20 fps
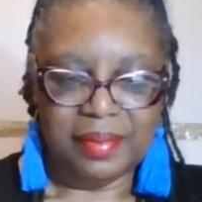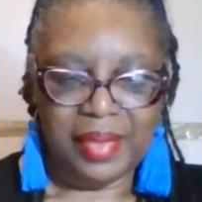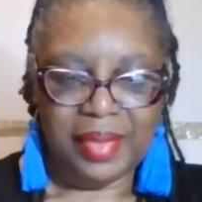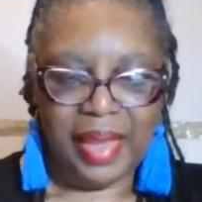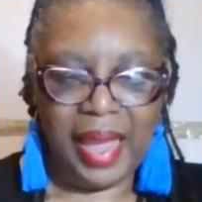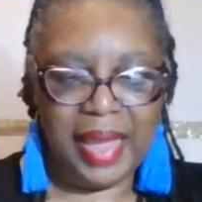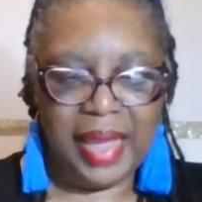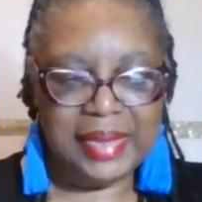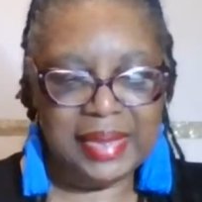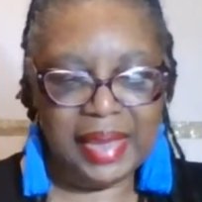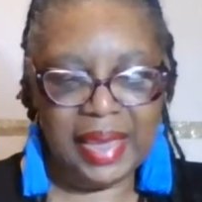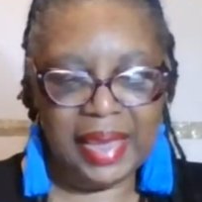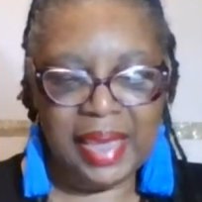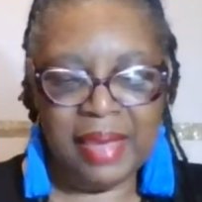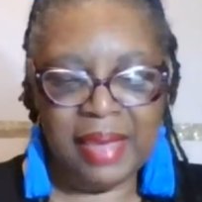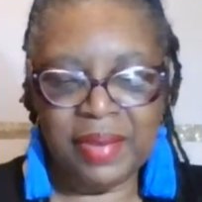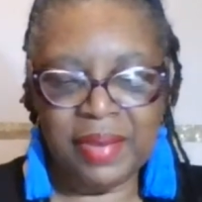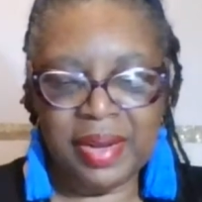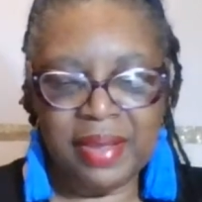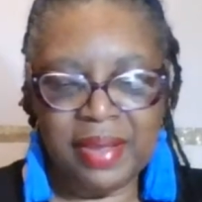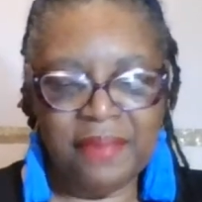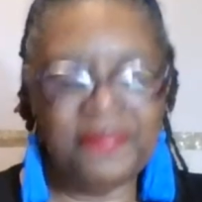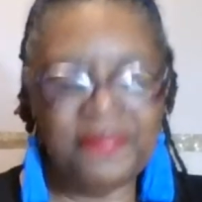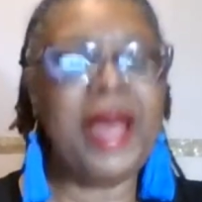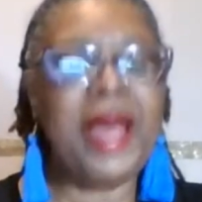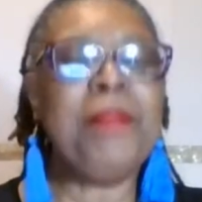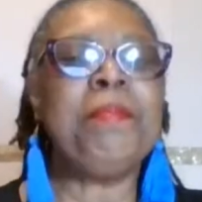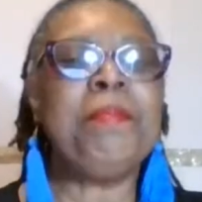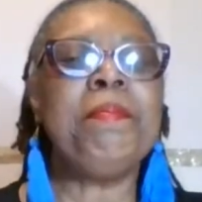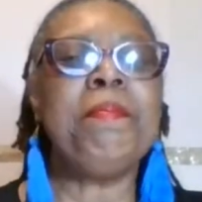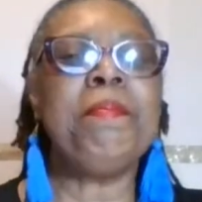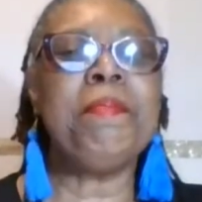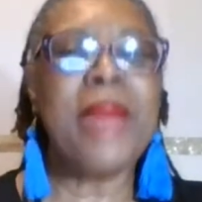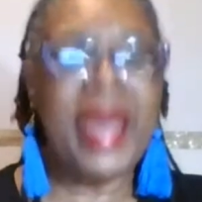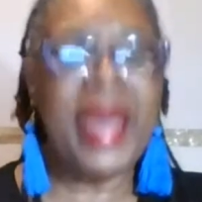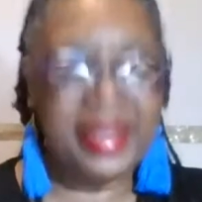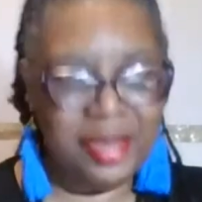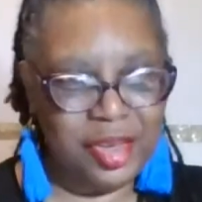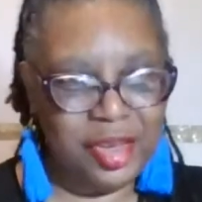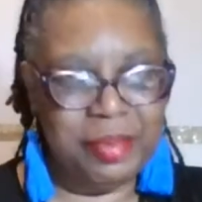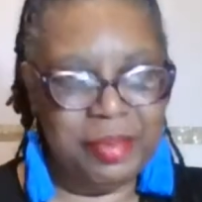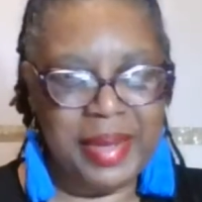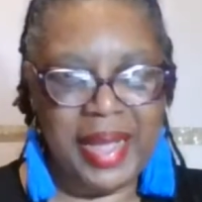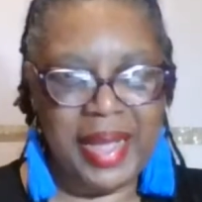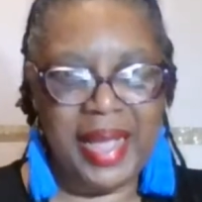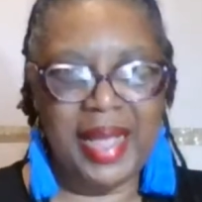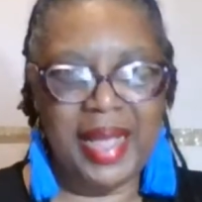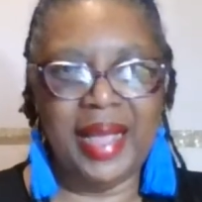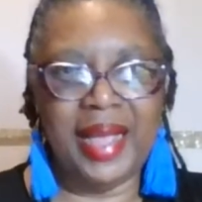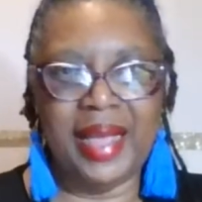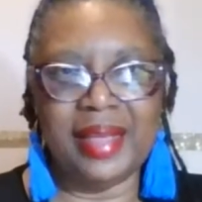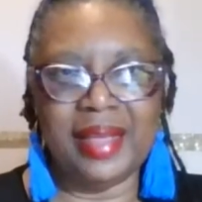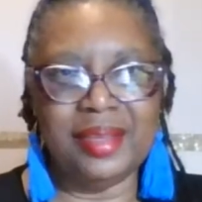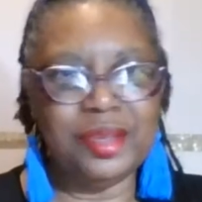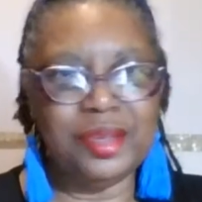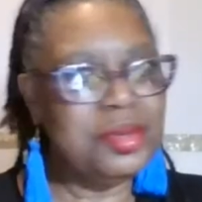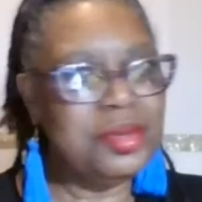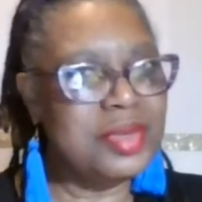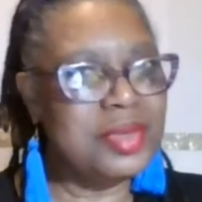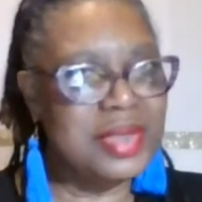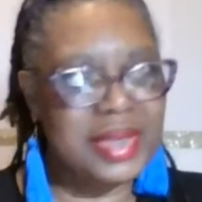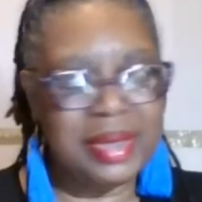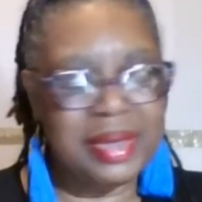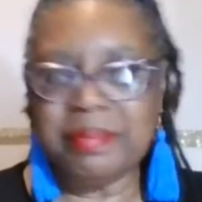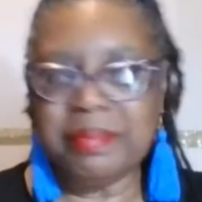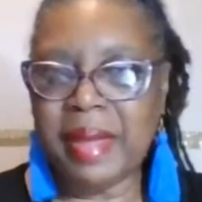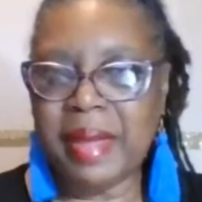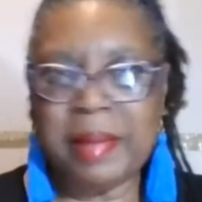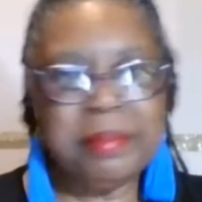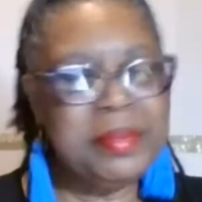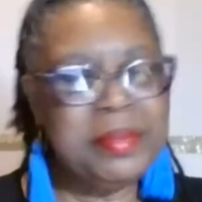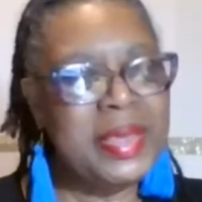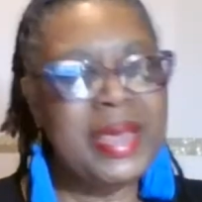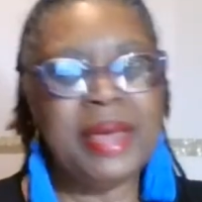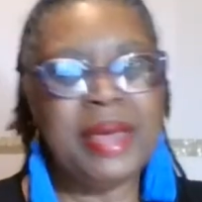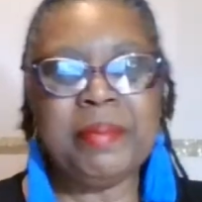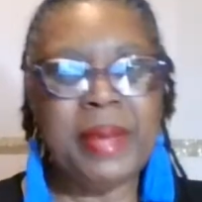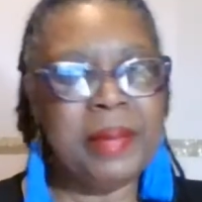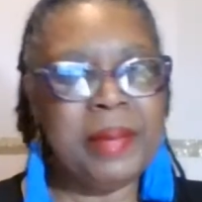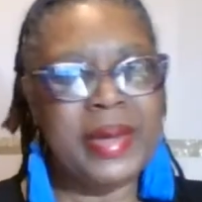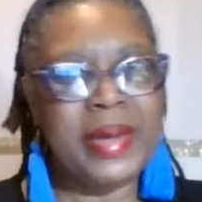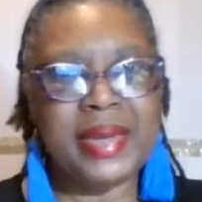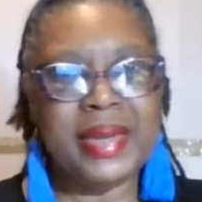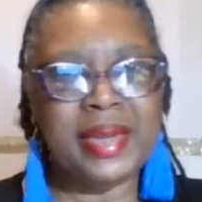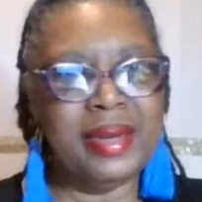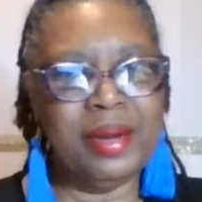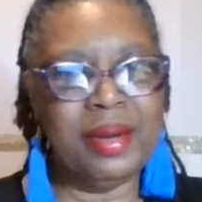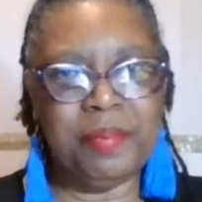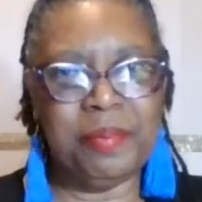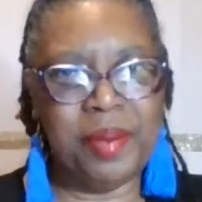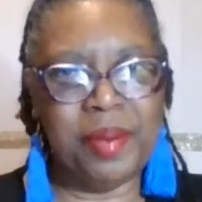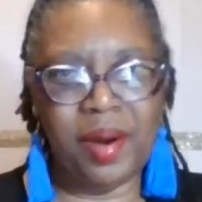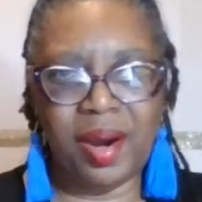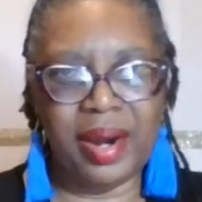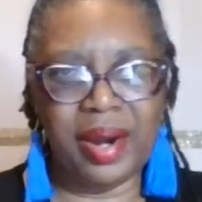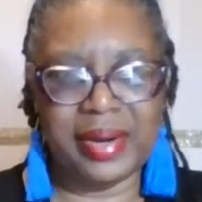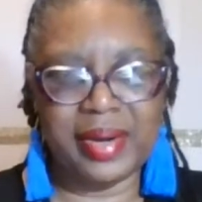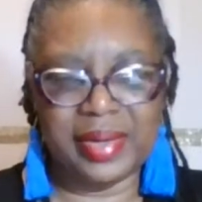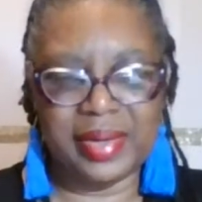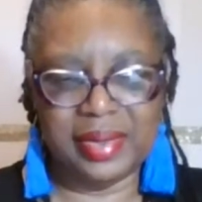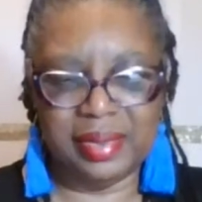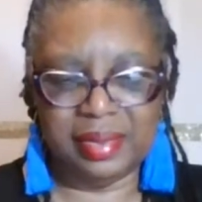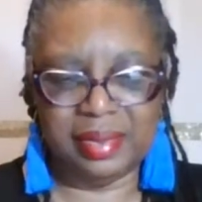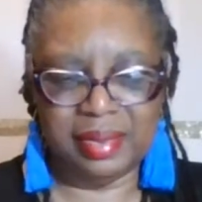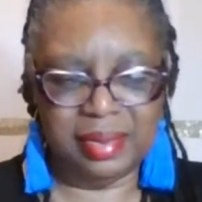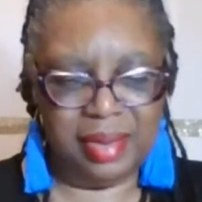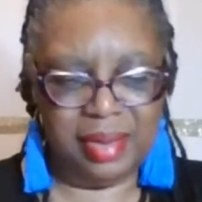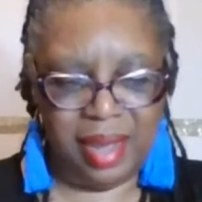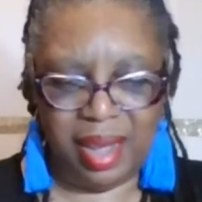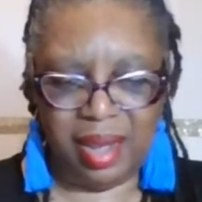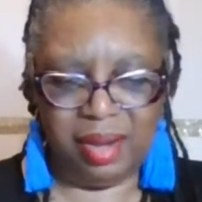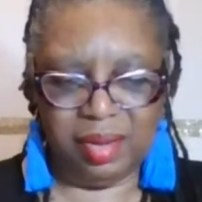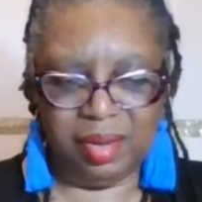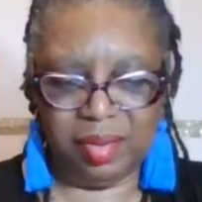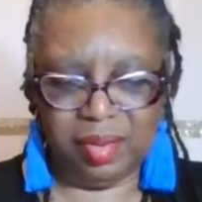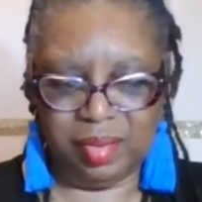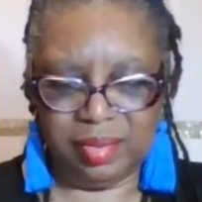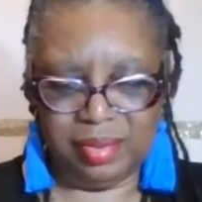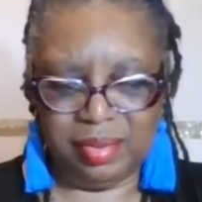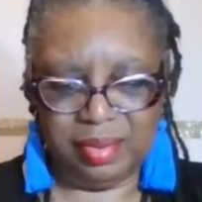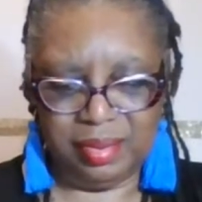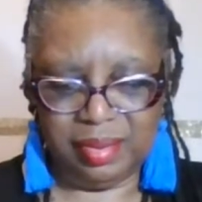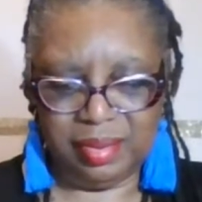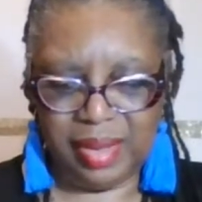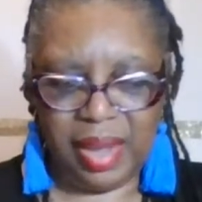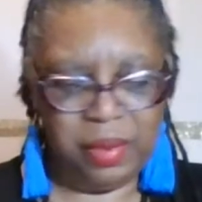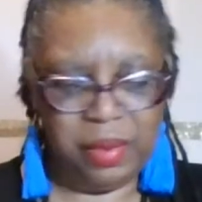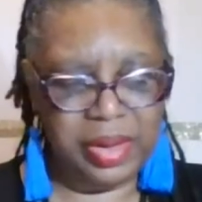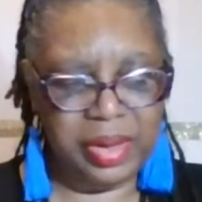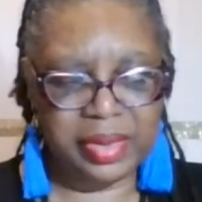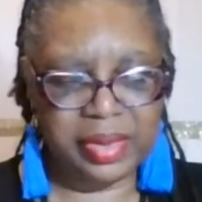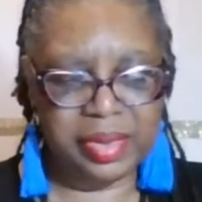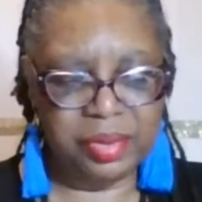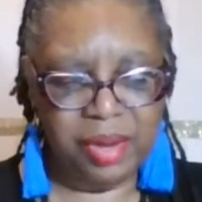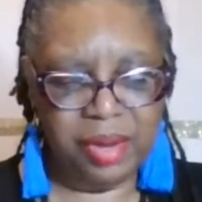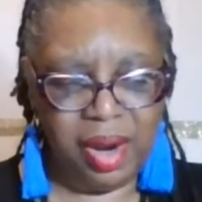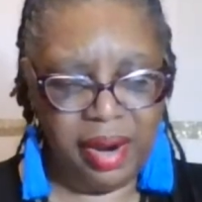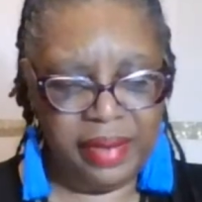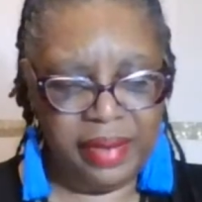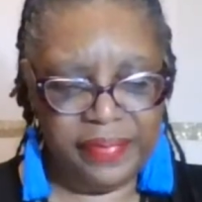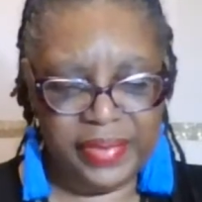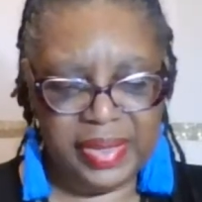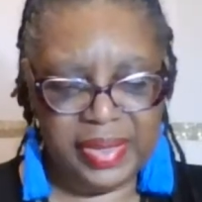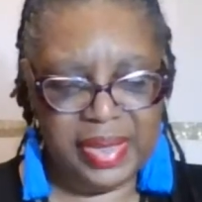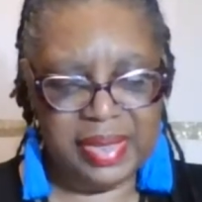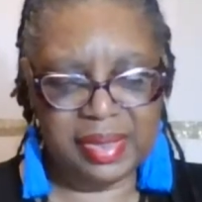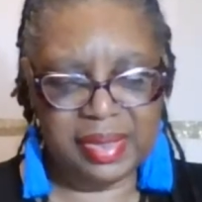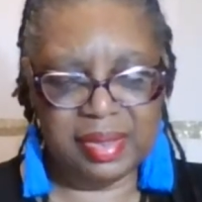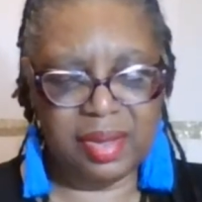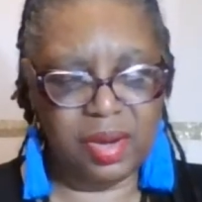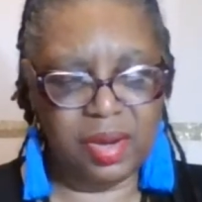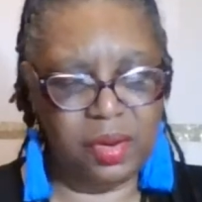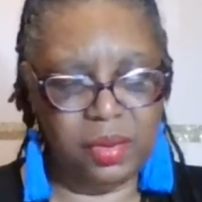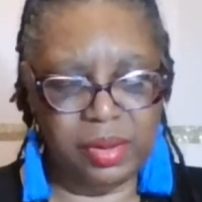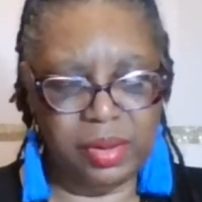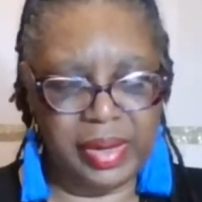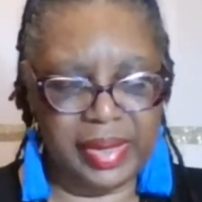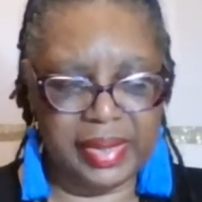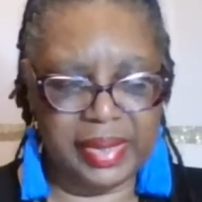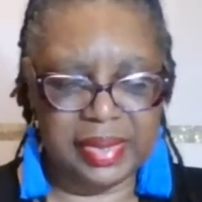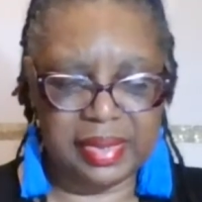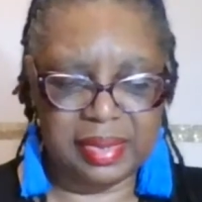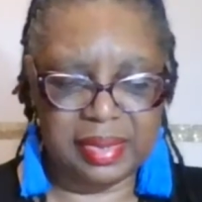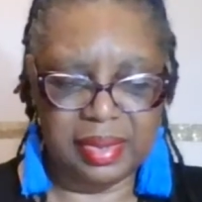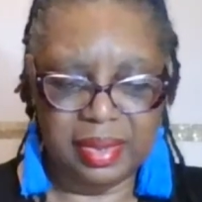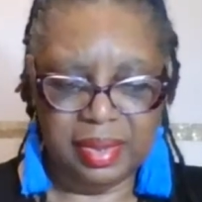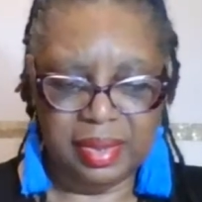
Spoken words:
I said, even if I met your behind, you still me and my money don't part. No. I work too hard for these coins.